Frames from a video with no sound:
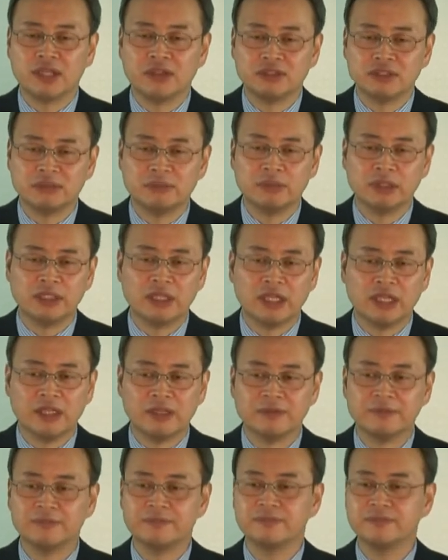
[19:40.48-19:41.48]
It
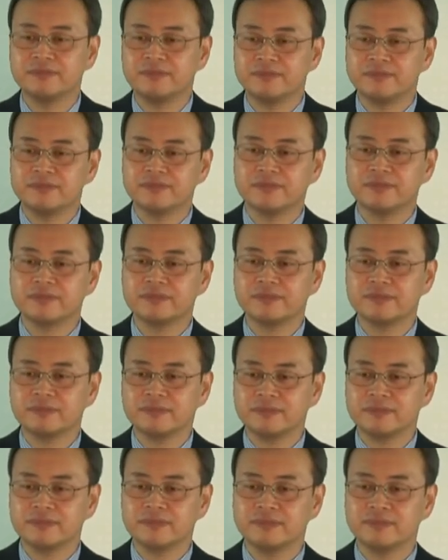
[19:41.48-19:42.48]
becomes a
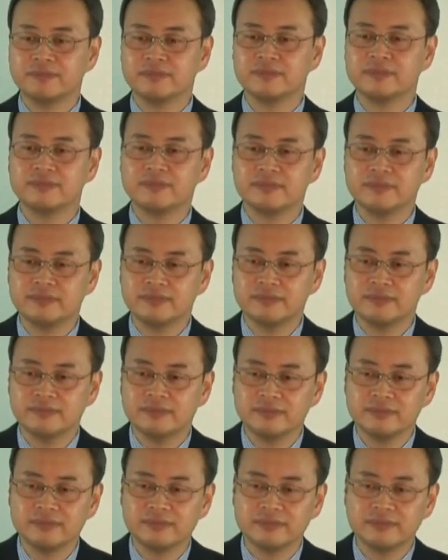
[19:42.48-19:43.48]
false
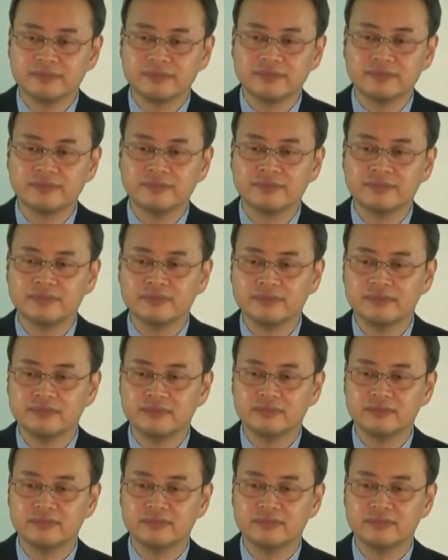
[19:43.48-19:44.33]
teaching.